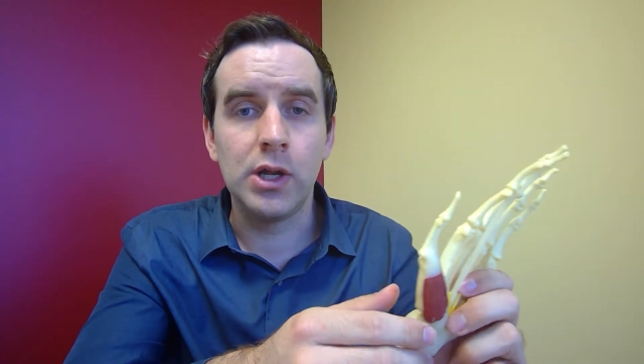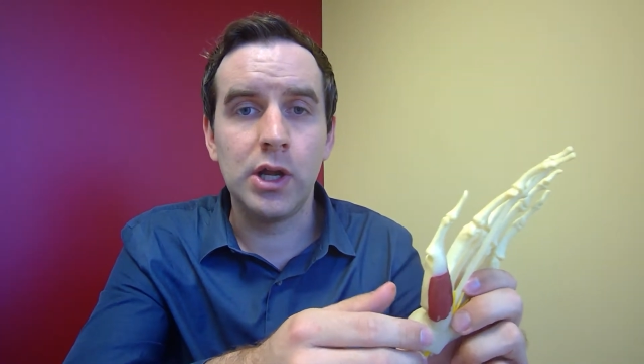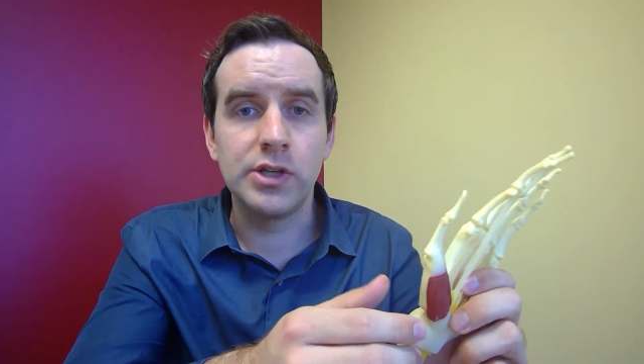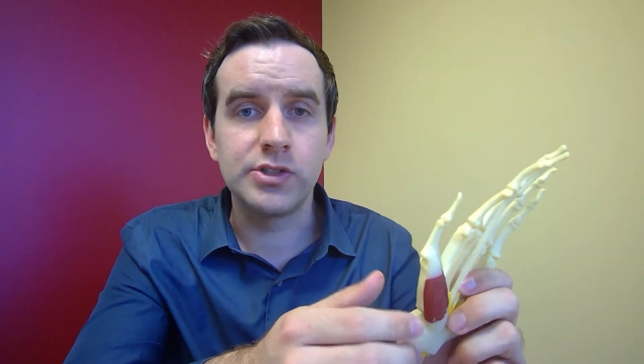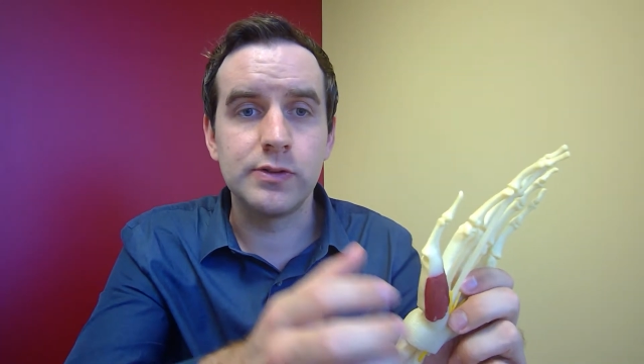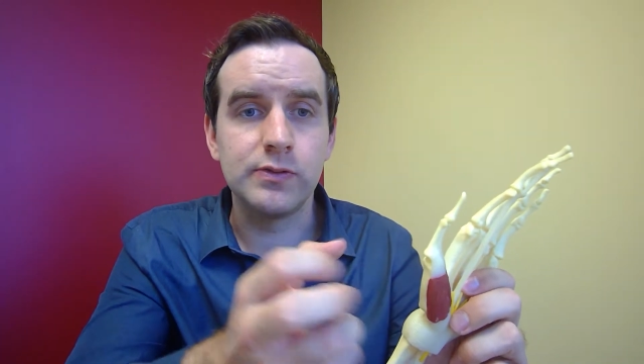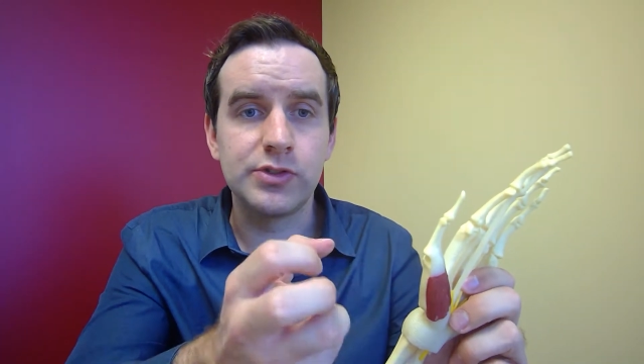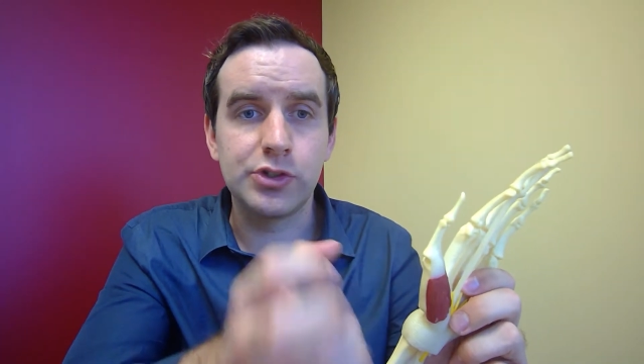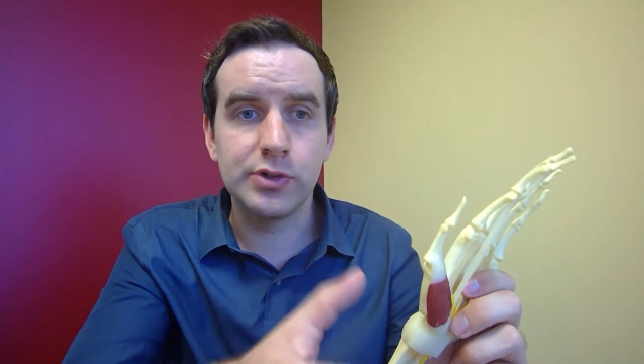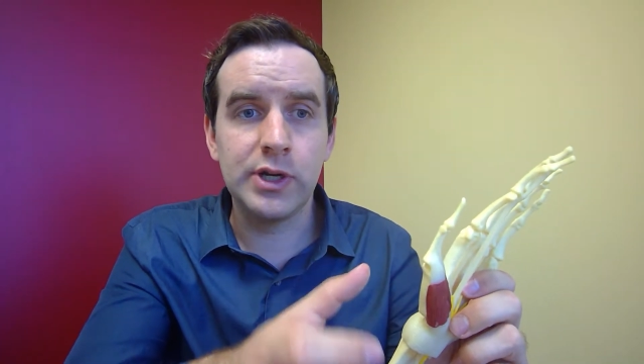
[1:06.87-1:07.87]
loss of
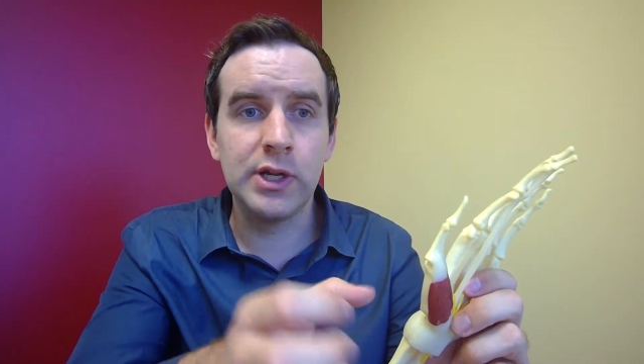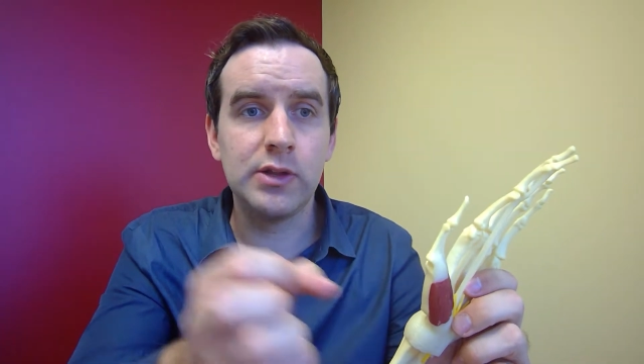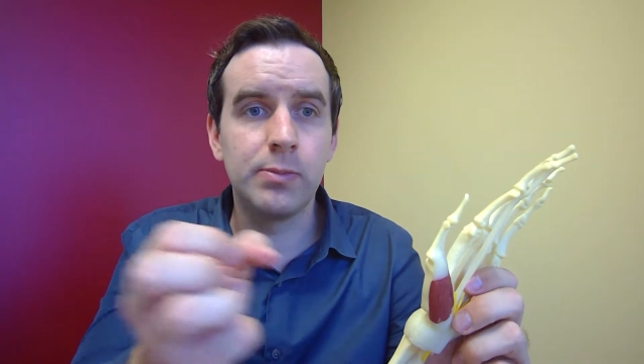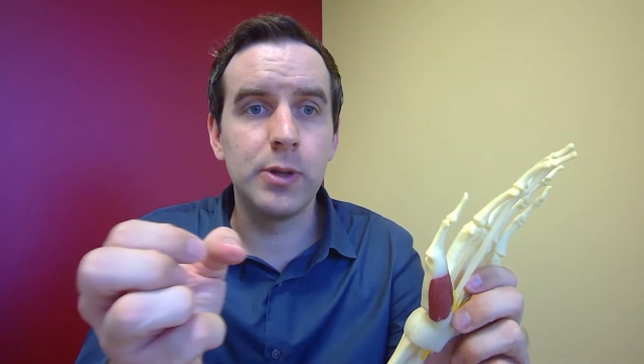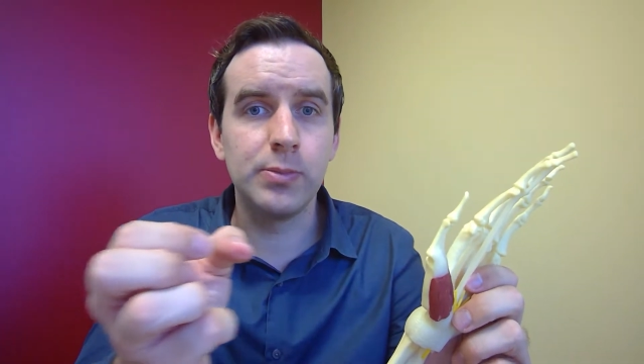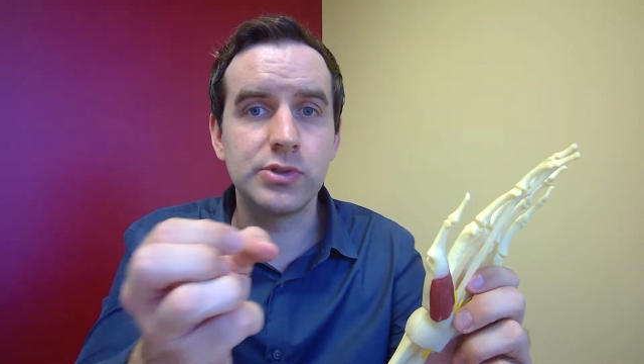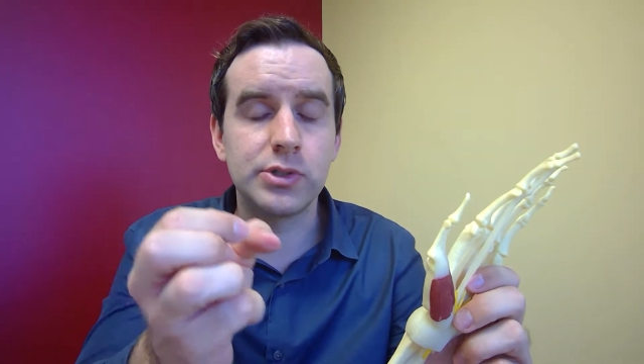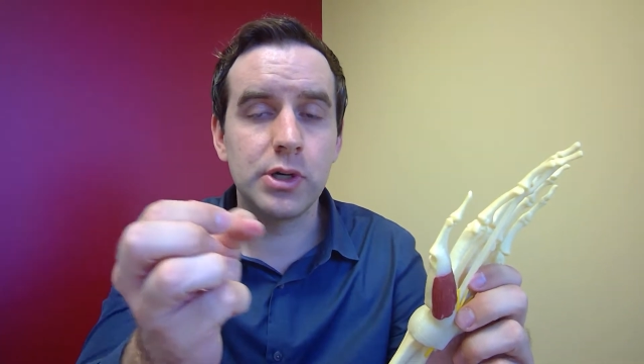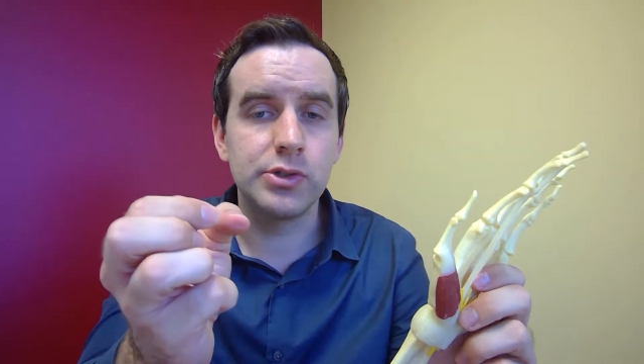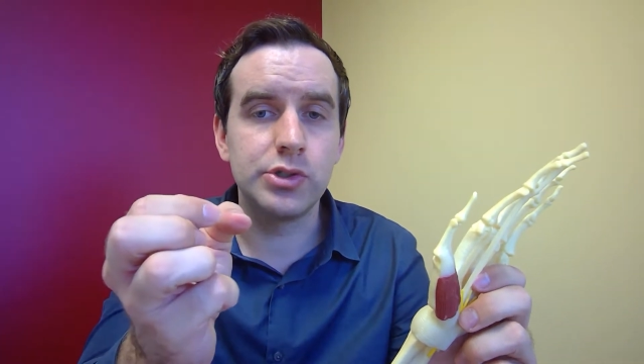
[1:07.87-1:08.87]
strength, people
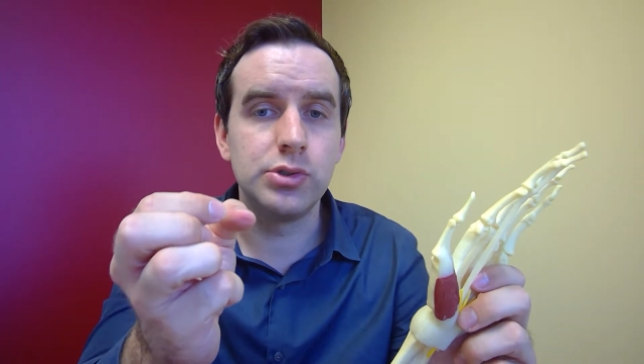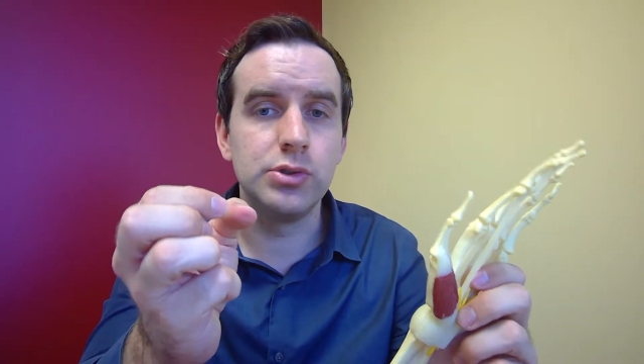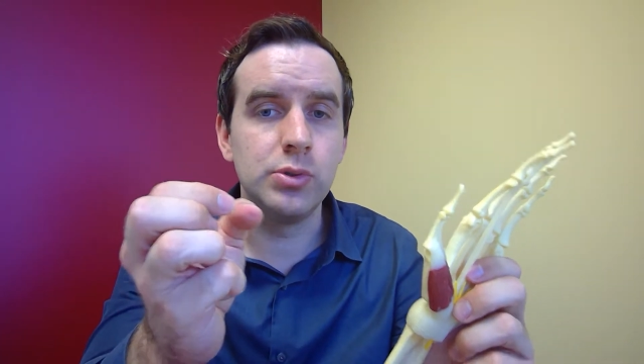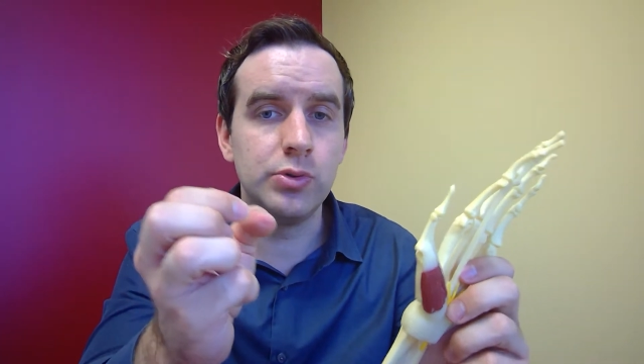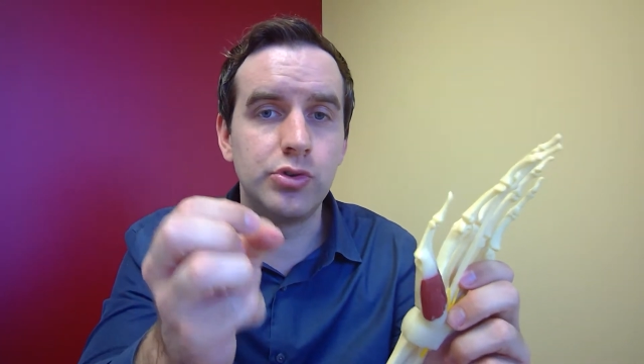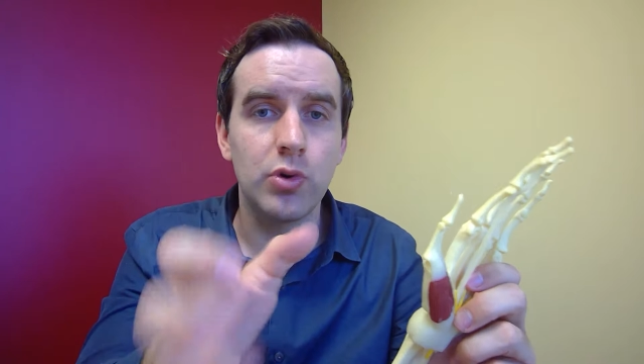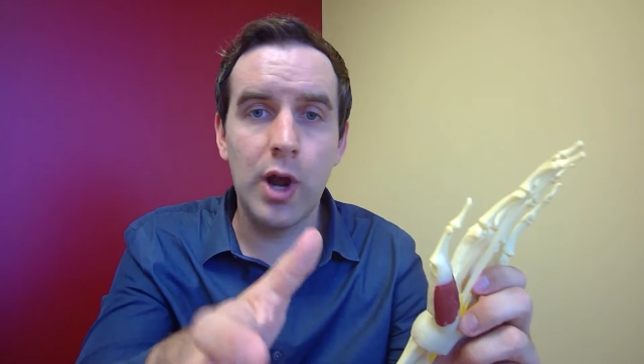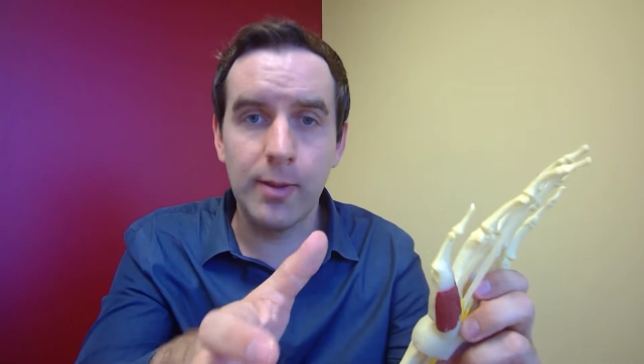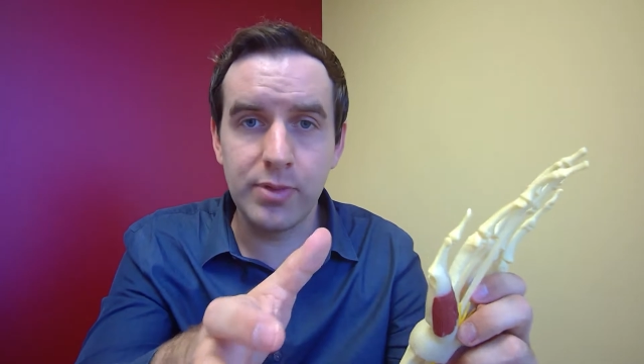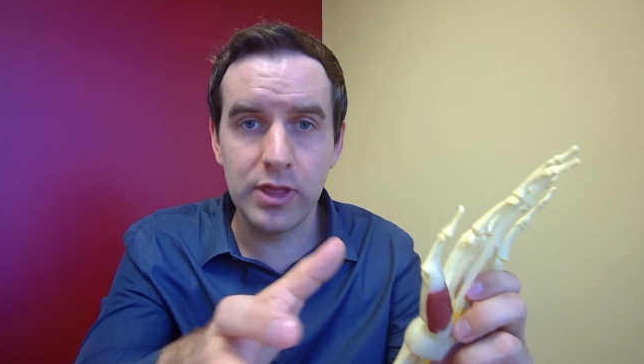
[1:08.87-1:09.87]
start to
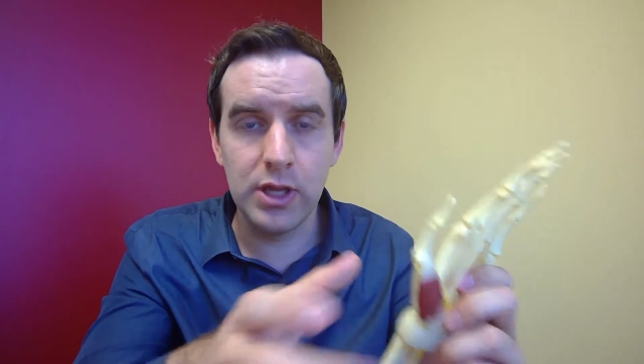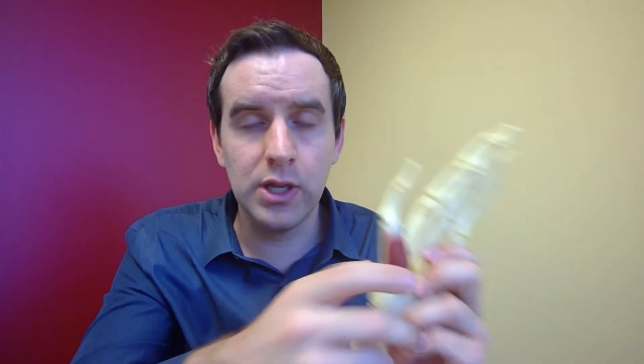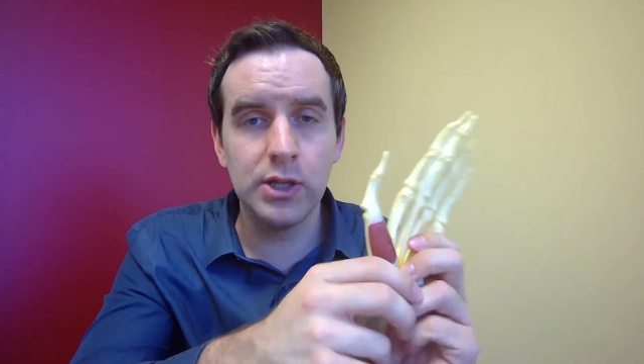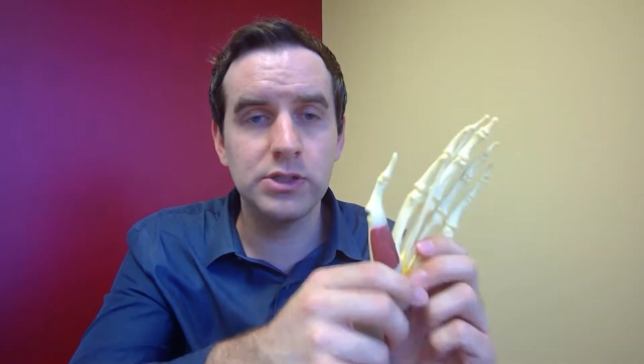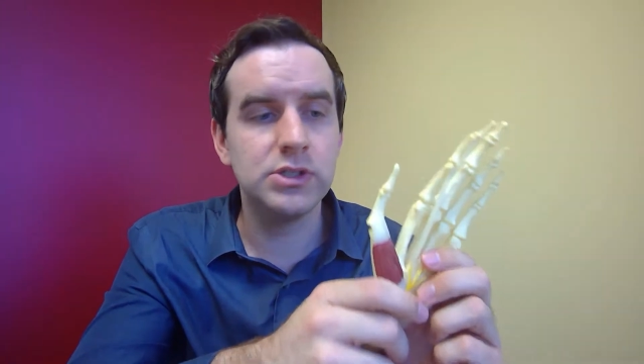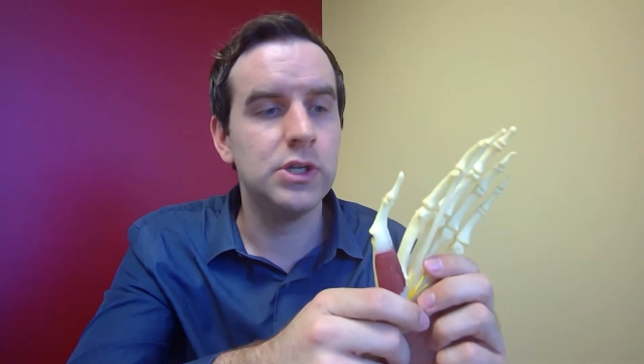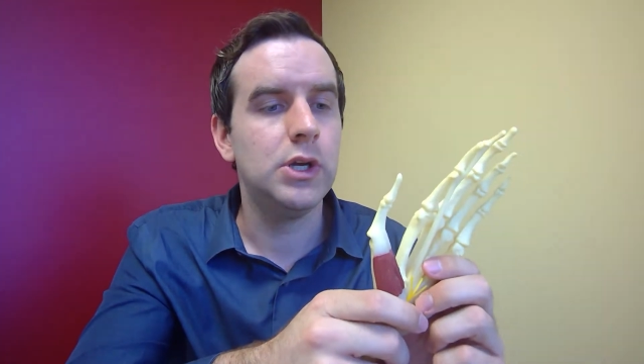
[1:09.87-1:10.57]
drop things,